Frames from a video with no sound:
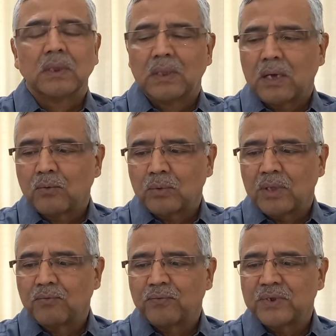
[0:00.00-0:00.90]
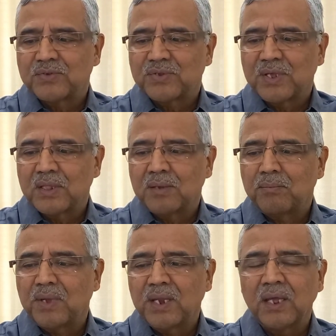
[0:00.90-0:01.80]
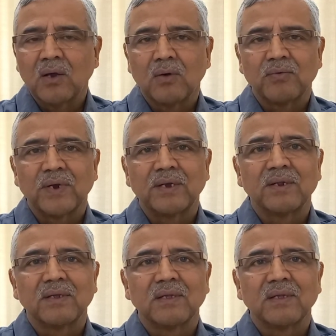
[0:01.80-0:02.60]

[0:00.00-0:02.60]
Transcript: Now, if we see the meaning of it,